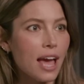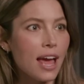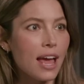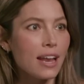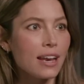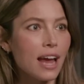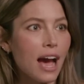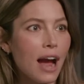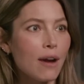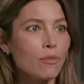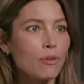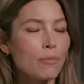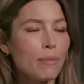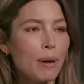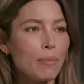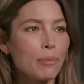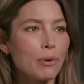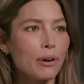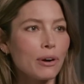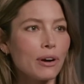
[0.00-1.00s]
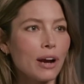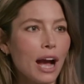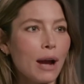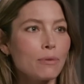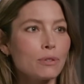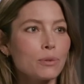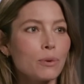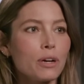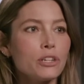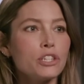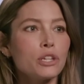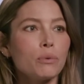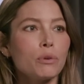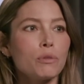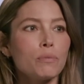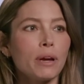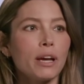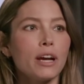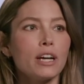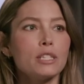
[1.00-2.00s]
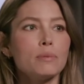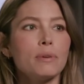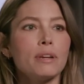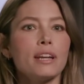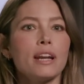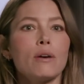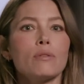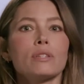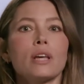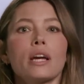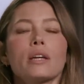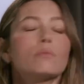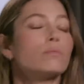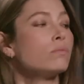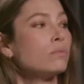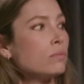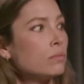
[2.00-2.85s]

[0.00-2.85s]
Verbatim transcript: Yeah. And I remember I was watching with my husband and I was like,